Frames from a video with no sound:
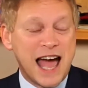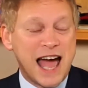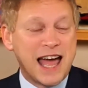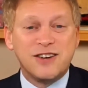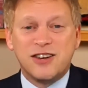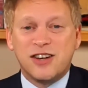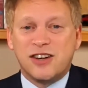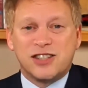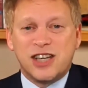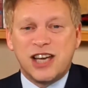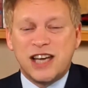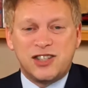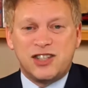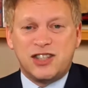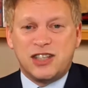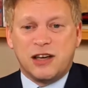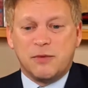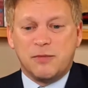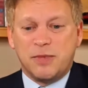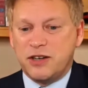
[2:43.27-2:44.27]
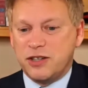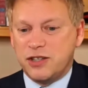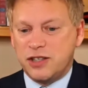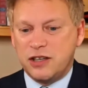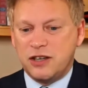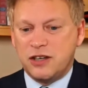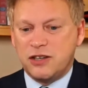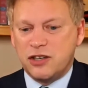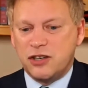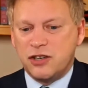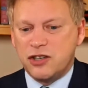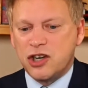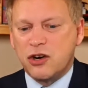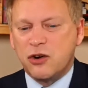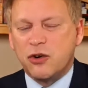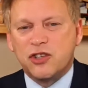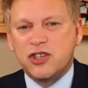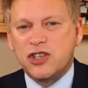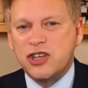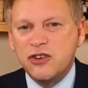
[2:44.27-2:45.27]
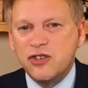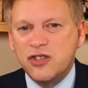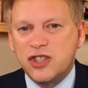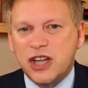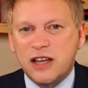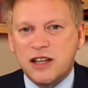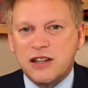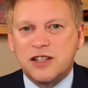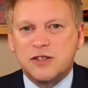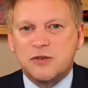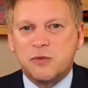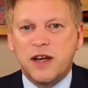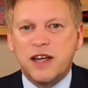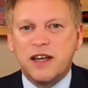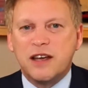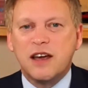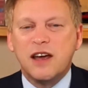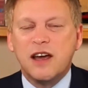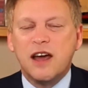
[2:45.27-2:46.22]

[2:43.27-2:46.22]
and our testing ability. On Tuesday this week,